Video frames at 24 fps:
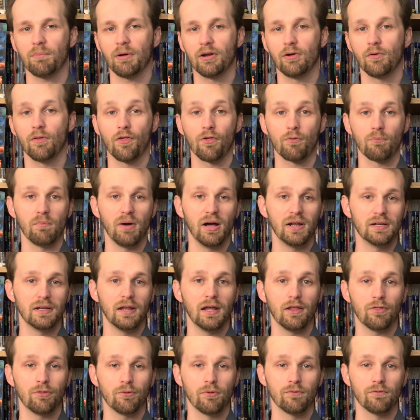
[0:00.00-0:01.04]
I do this
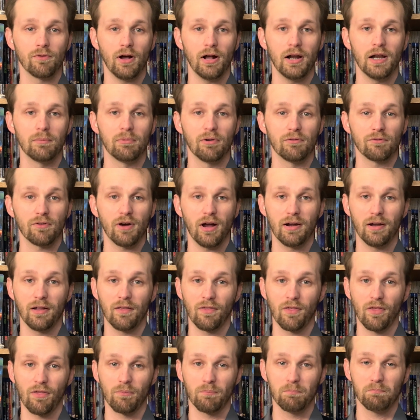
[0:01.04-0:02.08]
Monday through Friday, but
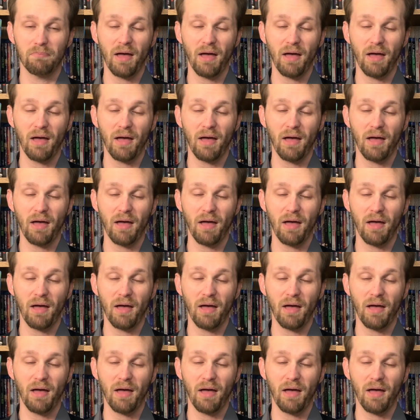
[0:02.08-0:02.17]
Fridays is